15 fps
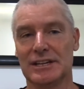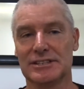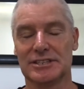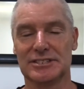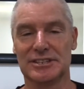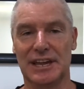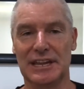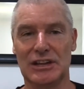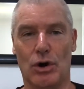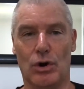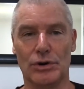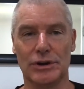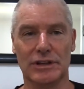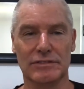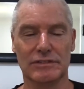to take
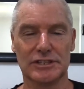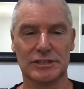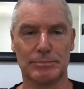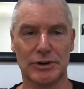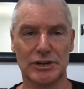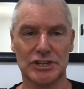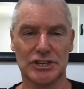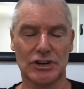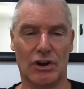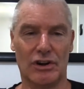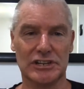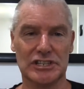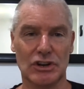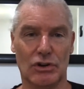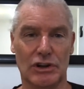on this British and
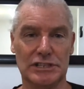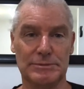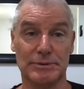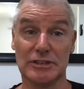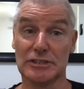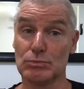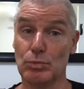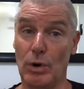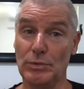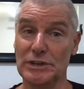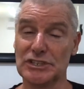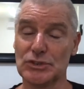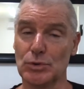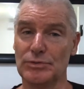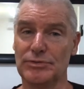Irish Lions, because what we
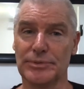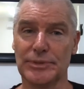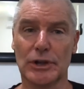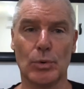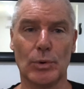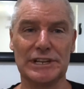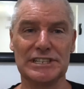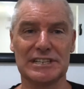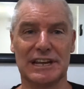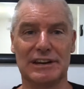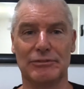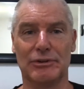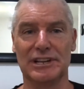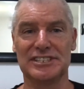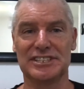saw from the
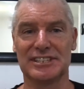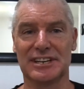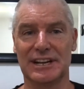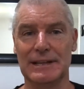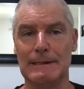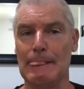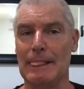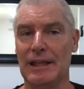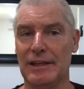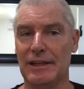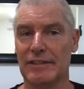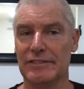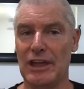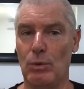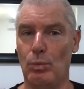Queensland Reds today,
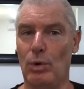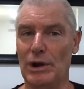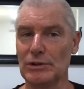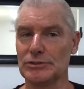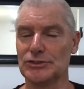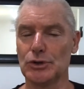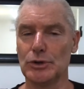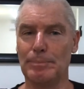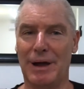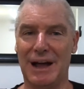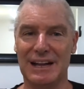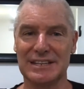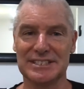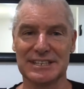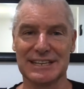that one or two
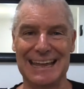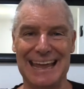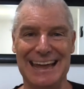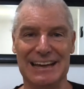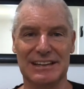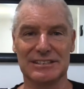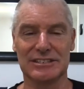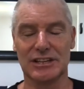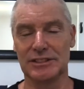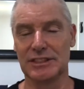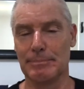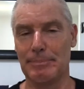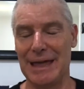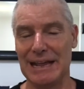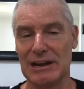passing out in
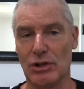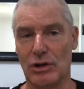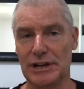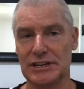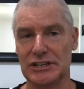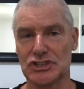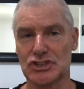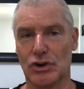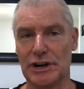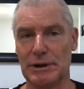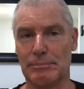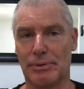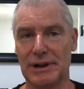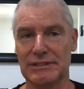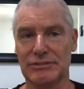the back line and trying
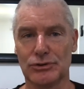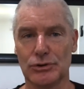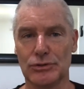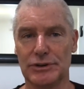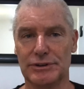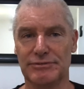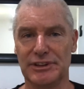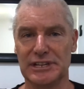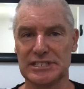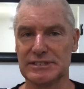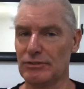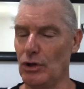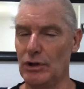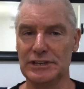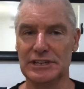to break through the
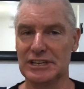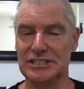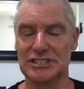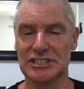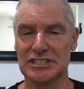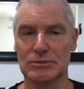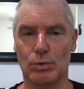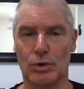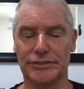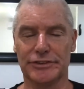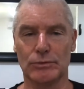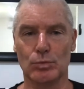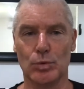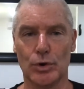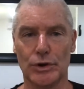defensive line, it just
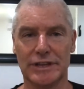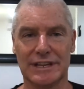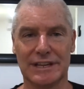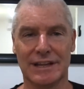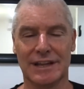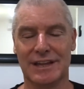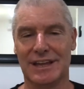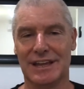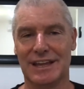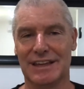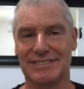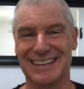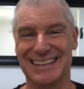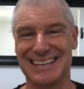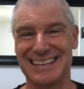wasn't working.
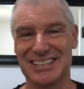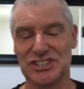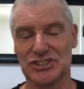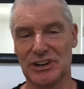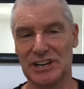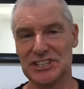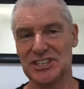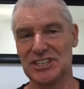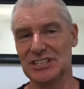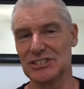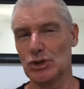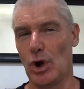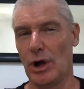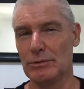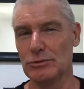Their kick strategy at
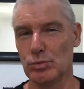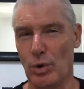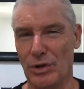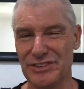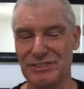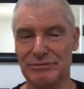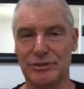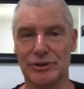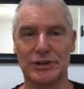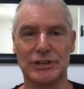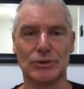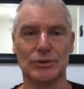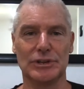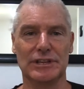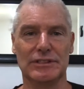times wasn't very
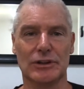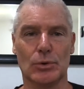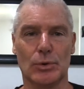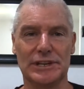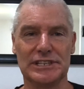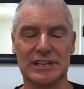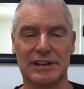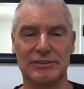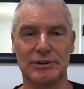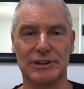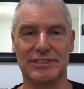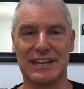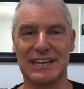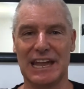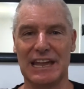good either. Queensland
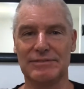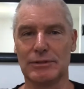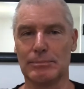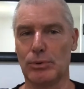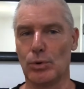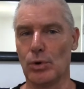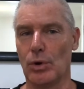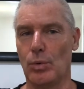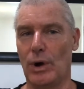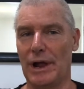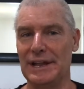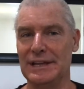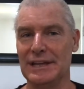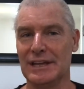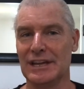Red, they gave the ball
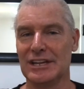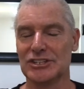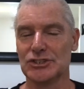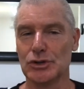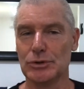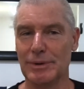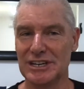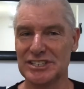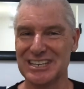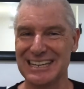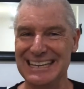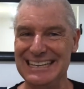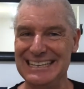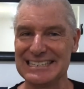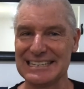away too much
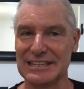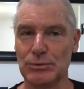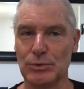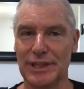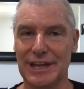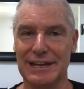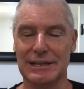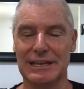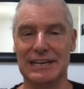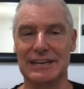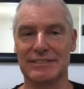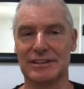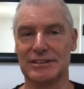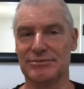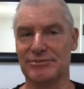easily without
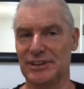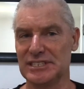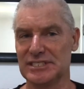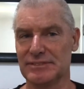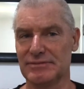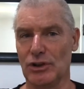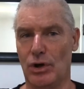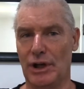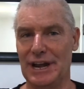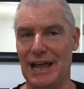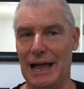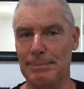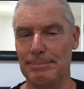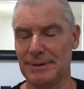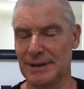getting the defensive line
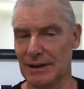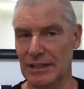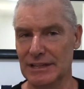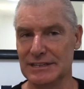up and